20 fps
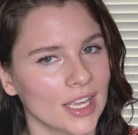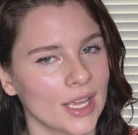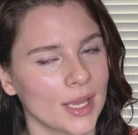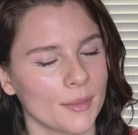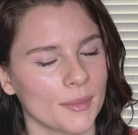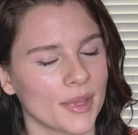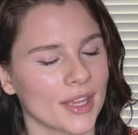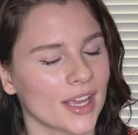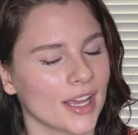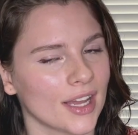
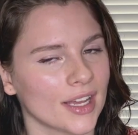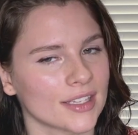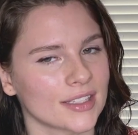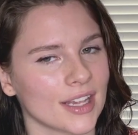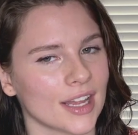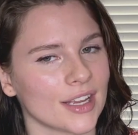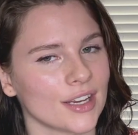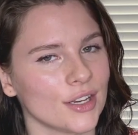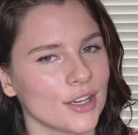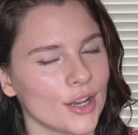because
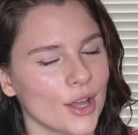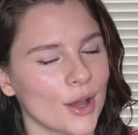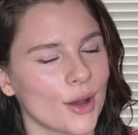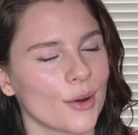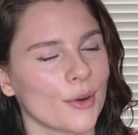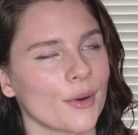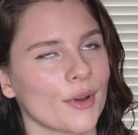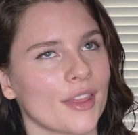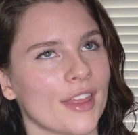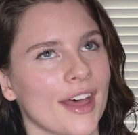I
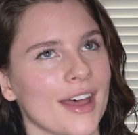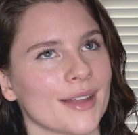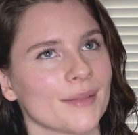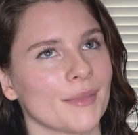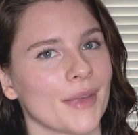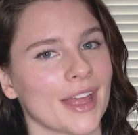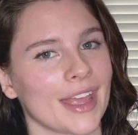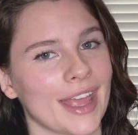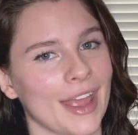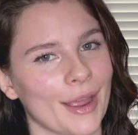know that
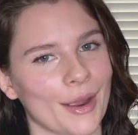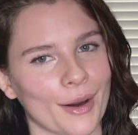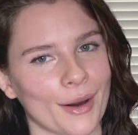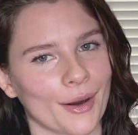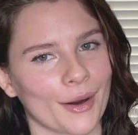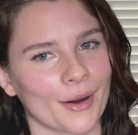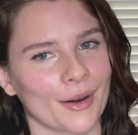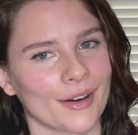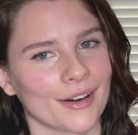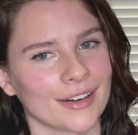my
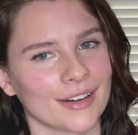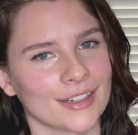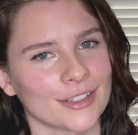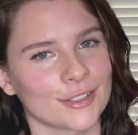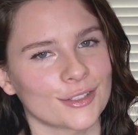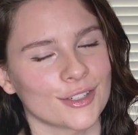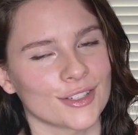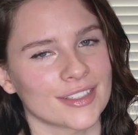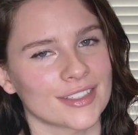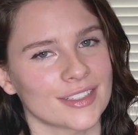hair
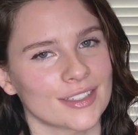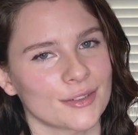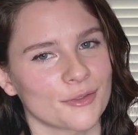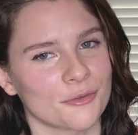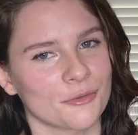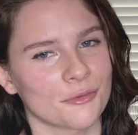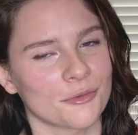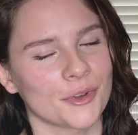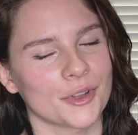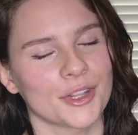just
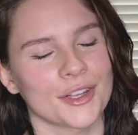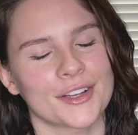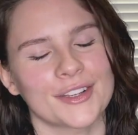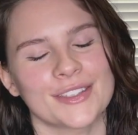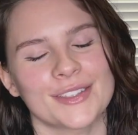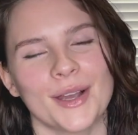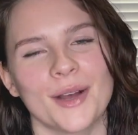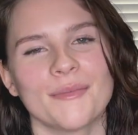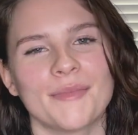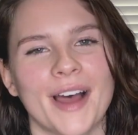will look
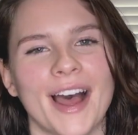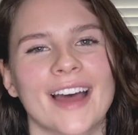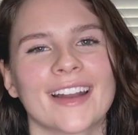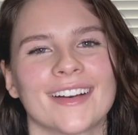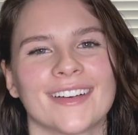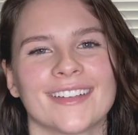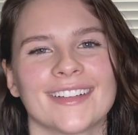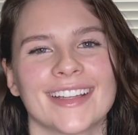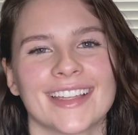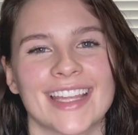so bad
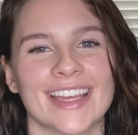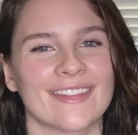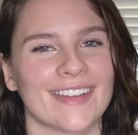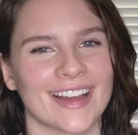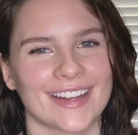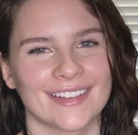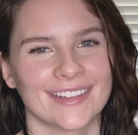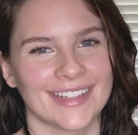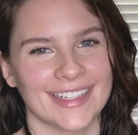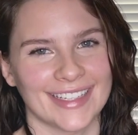underneath if I
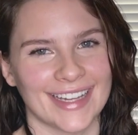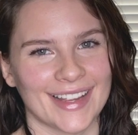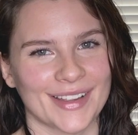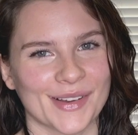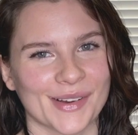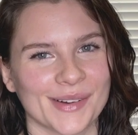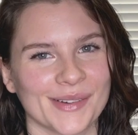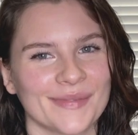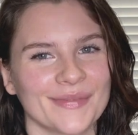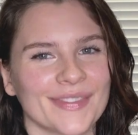don't
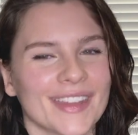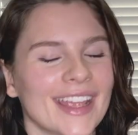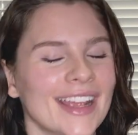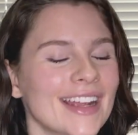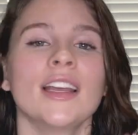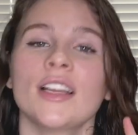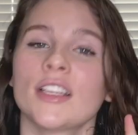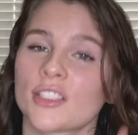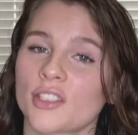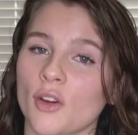detangle.
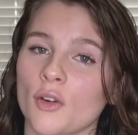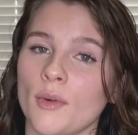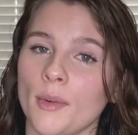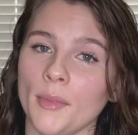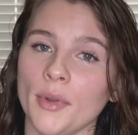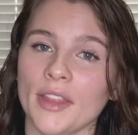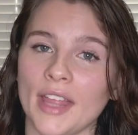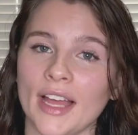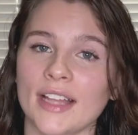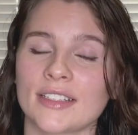So remember
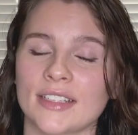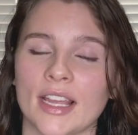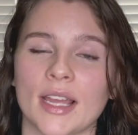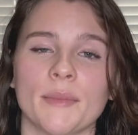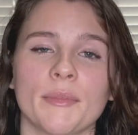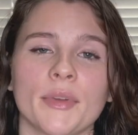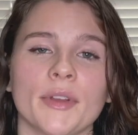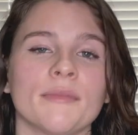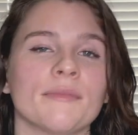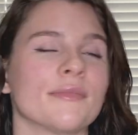that
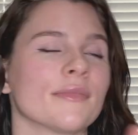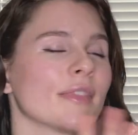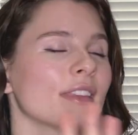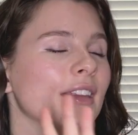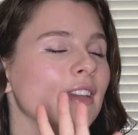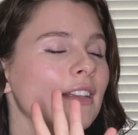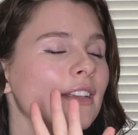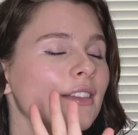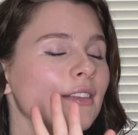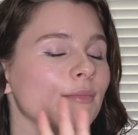tip.
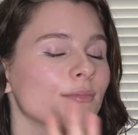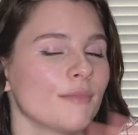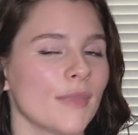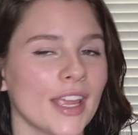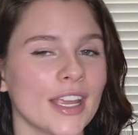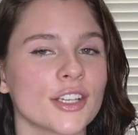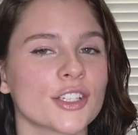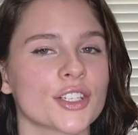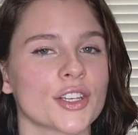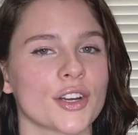Make
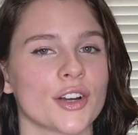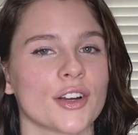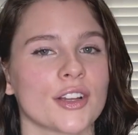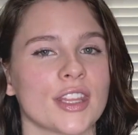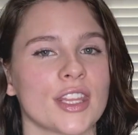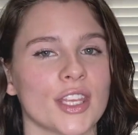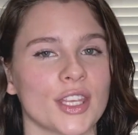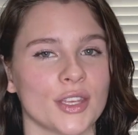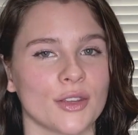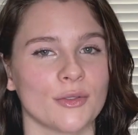sure that
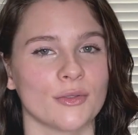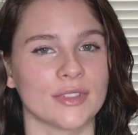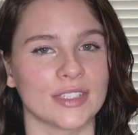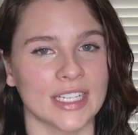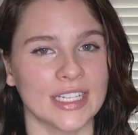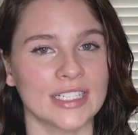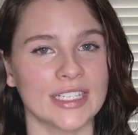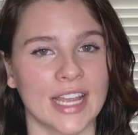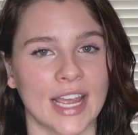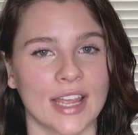you
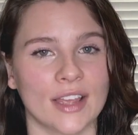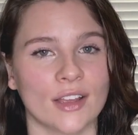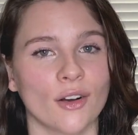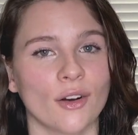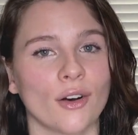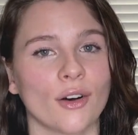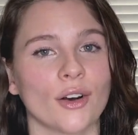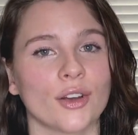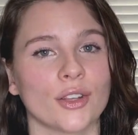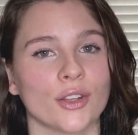
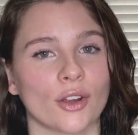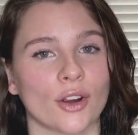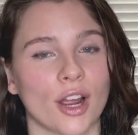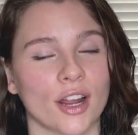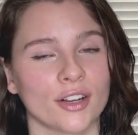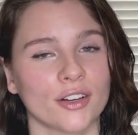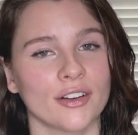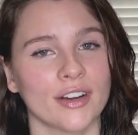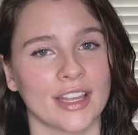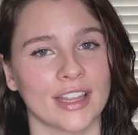detangle your
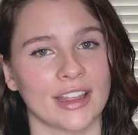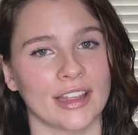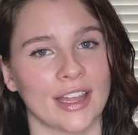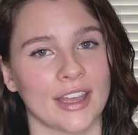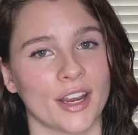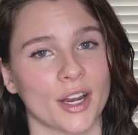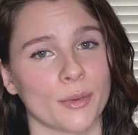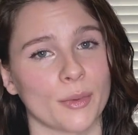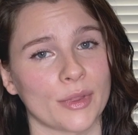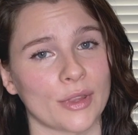underneath
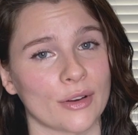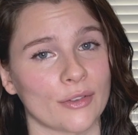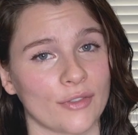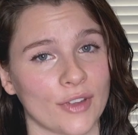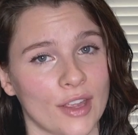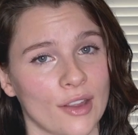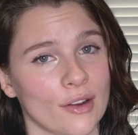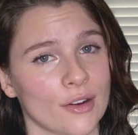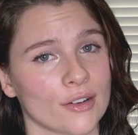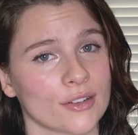layer with your
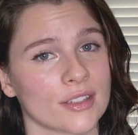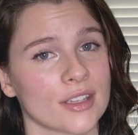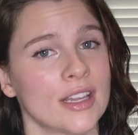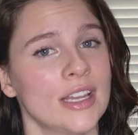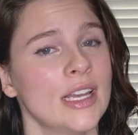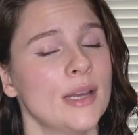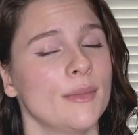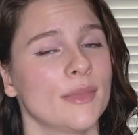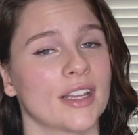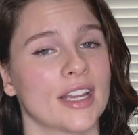fingers
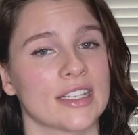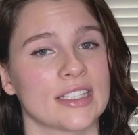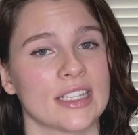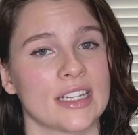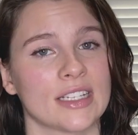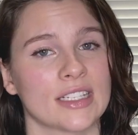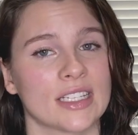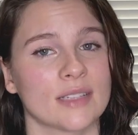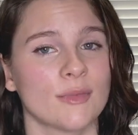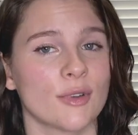because it
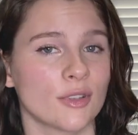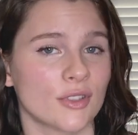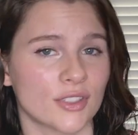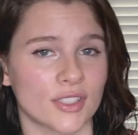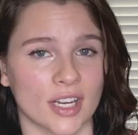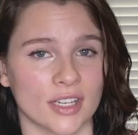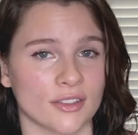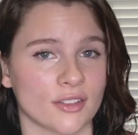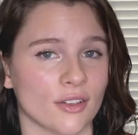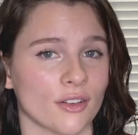is the most
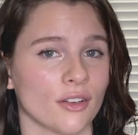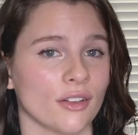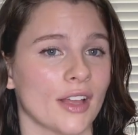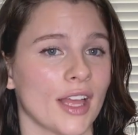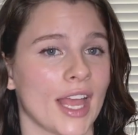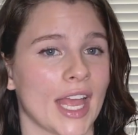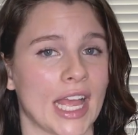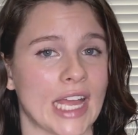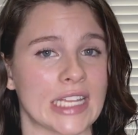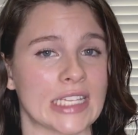gentle
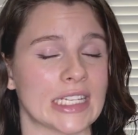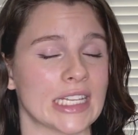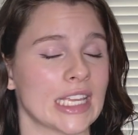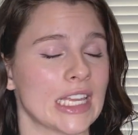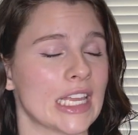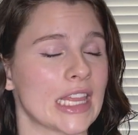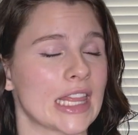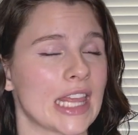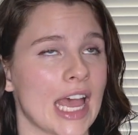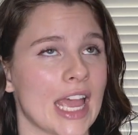and
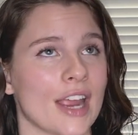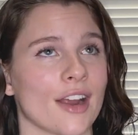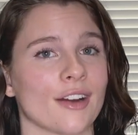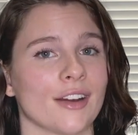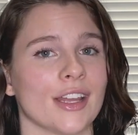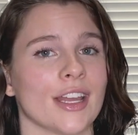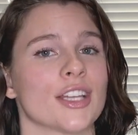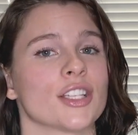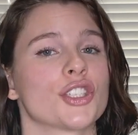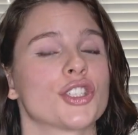that
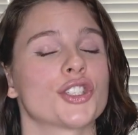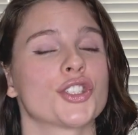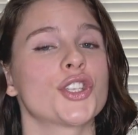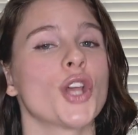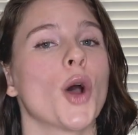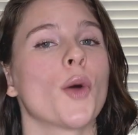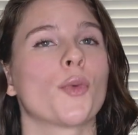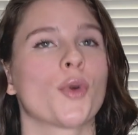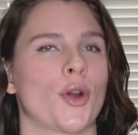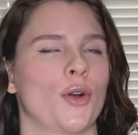area is so
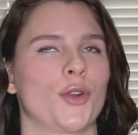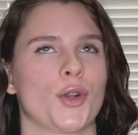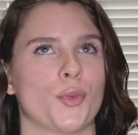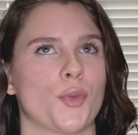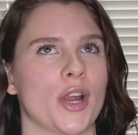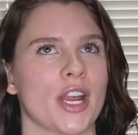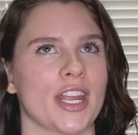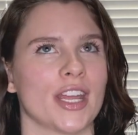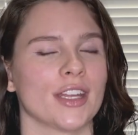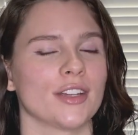prone to
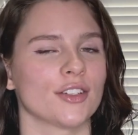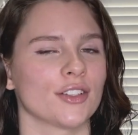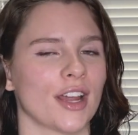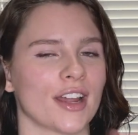breakage.